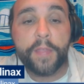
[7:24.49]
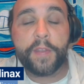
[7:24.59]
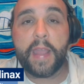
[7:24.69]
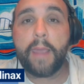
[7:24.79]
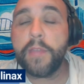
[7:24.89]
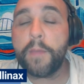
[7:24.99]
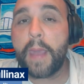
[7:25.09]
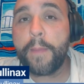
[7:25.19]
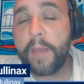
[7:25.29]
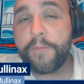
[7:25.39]
The name that
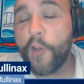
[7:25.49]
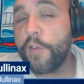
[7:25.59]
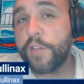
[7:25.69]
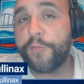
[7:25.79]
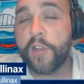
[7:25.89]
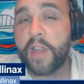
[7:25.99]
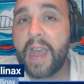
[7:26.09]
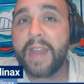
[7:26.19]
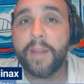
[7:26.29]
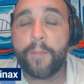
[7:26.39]
maybe folks have
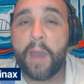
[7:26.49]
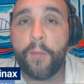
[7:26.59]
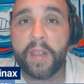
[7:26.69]
forgotten about